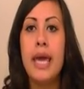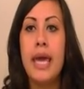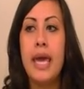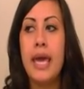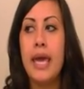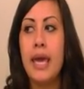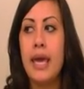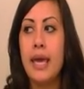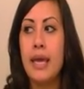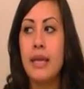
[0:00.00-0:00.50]

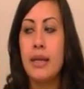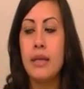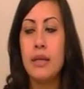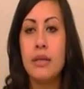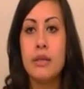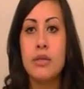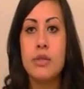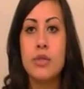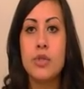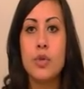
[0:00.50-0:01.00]
And
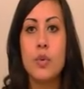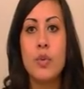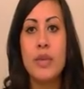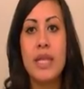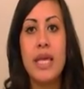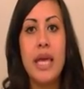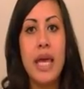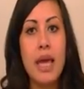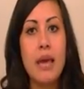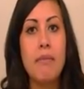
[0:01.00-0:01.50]
so when
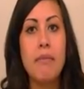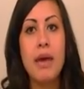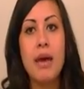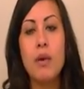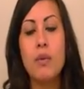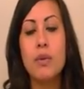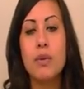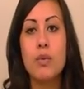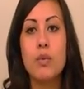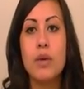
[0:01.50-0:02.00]
they came
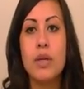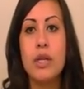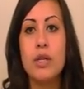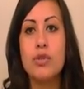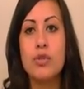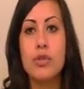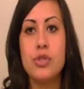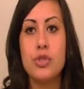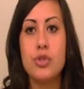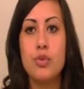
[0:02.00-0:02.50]
back with the
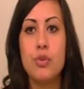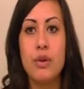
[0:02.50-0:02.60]
125